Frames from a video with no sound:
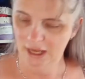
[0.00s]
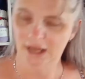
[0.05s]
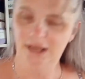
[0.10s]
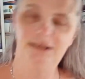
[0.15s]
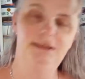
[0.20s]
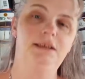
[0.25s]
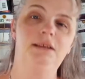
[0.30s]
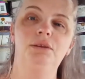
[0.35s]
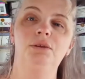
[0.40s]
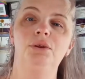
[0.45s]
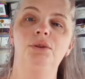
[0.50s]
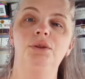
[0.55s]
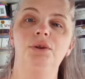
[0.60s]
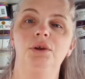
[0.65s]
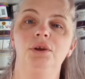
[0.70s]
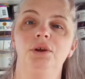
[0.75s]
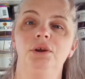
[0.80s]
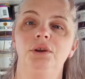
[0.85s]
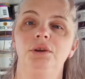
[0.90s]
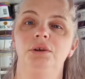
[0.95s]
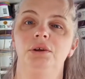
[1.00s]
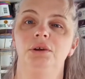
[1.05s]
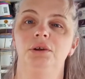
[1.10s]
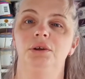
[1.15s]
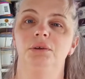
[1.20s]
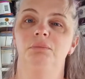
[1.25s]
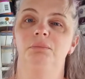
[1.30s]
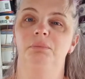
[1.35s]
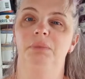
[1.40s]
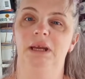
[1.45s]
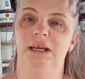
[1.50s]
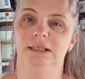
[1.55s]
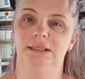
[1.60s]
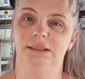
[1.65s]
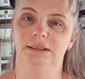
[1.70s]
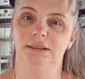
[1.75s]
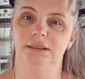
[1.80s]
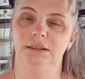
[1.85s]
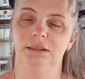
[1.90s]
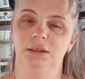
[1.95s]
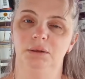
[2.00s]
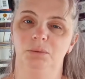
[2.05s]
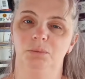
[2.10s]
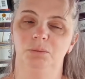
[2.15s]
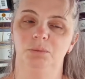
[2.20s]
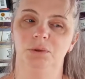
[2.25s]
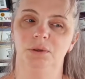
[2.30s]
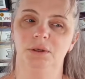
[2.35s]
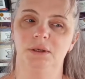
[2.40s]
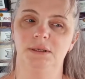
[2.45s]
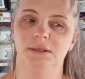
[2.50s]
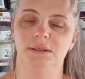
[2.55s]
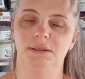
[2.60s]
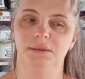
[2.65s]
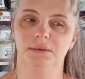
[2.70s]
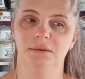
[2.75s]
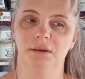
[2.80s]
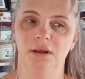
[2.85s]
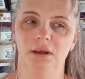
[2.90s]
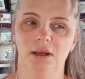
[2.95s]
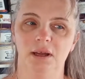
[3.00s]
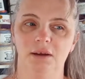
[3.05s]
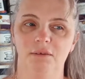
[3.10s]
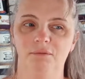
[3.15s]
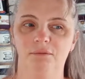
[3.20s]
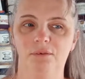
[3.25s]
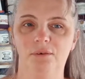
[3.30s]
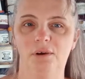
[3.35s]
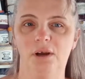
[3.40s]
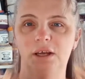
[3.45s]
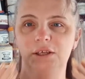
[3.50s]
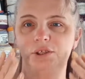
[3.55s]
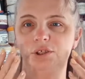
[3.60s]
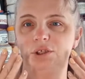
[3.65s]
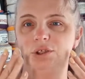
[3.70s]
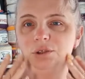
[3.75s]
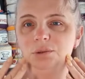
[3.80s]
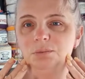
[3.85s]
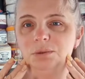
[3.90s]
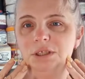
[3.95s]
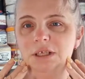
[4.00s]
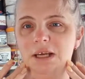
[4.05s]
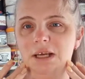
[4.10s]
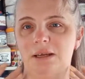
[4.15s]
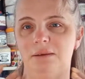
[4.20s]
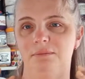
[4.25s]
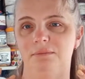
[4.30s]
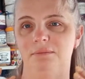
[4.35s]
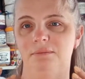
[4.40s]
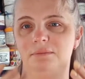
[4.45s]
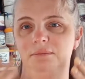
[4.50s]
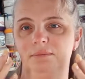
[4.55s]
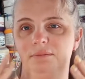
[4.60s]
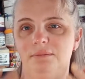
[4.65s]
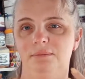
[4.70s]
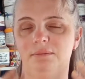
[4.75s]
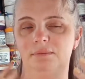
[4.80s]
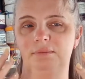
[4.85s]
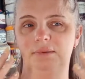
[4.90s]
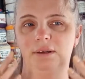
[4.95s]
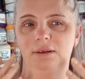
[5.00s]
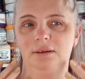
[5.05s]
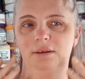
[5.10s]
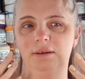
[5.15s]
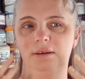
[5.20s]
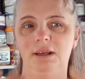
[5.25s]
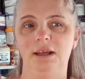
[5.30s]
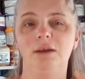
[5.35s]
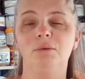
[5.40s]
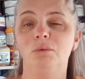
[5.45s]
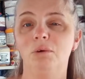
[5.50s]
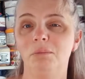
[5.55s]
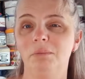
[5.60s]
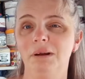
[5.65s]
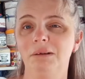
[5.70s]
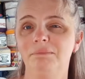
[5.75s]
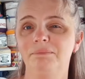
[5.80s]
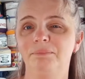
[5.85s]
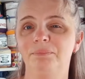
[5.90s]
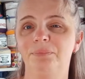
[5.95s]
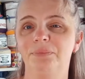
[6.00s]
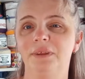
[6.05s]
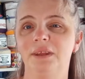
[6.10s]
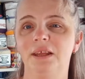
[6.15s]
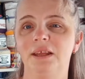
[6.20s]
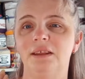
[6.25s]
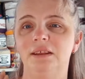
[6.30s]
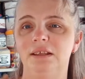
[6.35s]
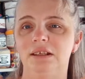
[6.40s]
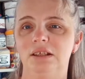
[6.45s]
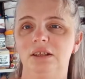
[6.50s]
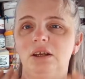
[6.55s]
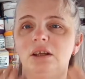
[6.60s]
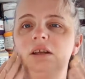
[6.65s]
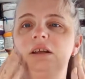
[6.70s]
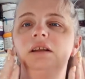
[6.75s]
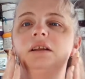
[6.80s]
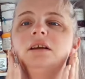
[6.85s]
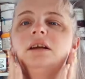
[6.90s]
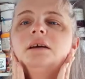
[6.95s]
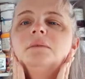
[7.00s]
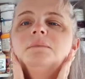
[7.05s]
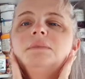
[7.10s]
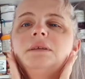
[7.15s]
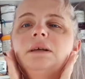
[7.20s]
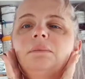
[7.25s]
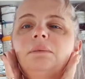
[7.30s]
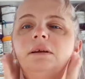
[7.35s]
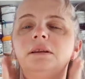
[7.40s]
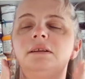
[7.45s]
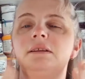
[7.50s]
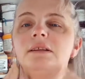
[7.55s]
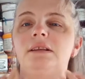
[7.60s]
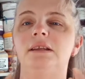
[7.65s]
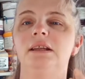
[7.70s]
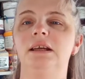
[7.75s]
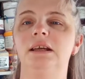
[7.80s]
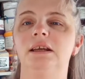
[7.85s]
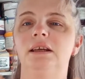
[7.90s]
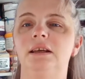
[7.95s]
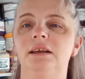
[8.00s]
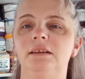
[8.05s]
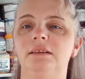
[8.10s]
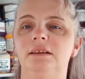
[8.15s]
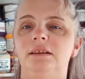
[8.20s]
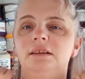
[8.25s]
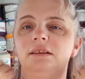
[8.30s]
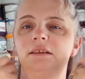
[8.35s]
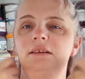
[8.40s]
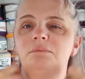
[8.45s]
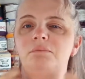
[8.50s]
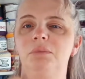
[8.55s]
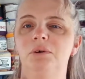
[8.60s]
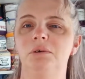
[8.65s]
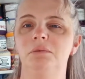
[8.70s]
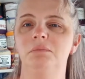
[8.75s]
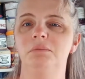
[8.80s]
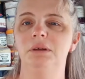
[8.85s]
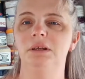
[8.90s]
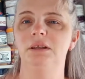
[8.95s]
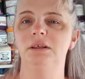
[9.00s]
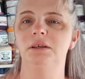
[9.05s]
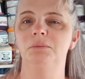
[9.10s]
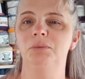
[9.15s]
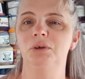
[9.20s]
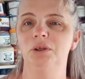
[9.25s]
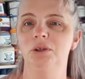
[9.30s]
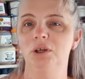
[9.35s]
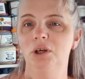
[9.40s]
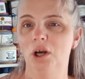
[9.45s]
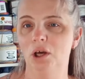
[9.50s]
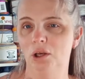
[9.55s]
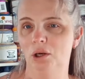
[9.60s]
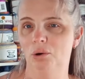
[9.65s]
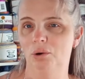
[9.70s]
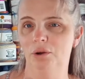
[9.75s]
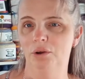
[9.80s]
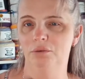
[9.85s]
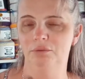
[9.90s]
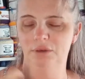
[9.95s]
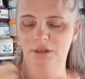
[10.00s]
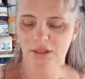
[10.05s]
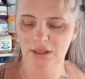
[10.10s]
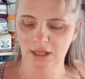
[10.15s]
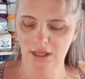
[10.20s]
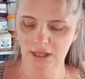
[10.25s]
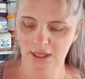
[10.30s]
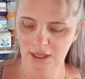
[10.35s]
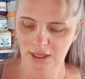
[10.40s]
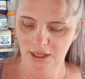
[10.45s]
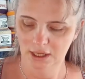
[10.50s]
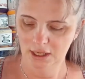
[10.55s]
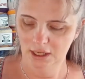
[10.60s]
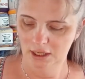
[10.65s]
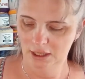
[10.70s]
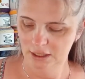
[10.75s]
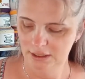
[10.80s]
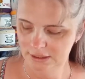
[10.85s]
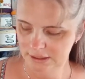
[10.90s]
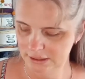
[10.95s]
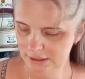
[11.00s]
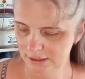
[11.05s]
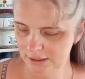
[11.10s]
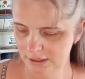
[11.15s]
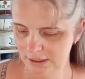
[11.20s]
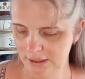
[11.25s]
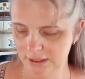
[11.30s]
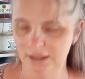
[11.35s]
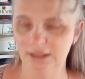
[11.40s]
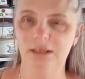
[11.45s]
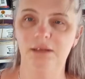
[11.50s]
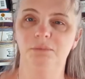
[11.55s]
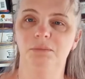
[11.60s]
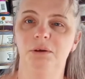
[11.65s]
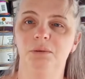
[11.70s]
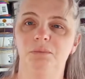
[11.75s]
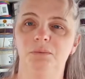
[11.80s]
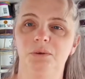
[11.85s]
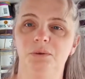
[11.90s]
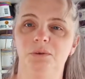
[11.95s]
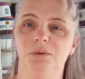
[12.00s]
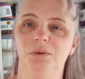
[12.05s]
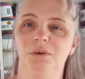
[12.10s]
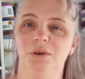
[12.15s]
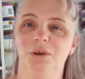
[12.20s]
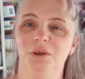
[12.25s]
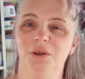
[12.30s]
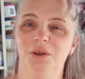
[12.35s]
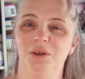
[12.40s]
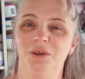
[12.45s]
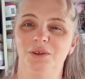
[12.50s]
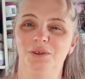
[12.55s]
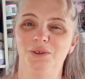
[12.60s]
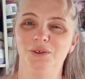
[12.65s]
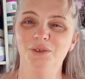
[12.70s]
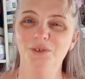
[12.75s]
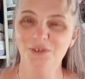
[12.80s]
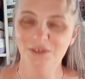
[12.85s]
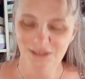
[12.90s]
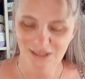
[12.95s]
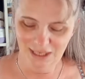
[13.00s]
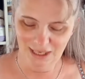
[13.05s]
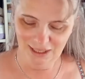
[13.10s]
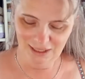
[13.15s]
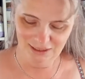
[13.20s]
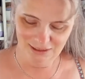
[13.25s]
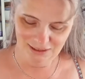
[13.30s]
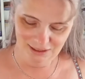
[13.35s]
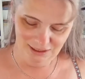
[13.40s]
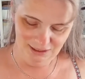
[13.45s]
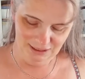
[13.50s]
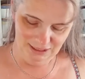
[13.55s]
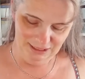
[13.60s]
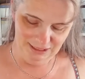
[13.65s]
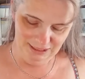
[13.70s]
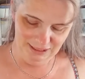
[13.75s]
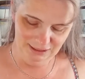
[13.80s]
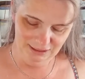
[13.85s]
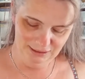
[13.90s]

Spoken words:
And then the third pattern was for a tube shape neck warmer. You know, it comes up under the neck, and then the bottom bit you put your collar over. I didn't think anyone would use that here.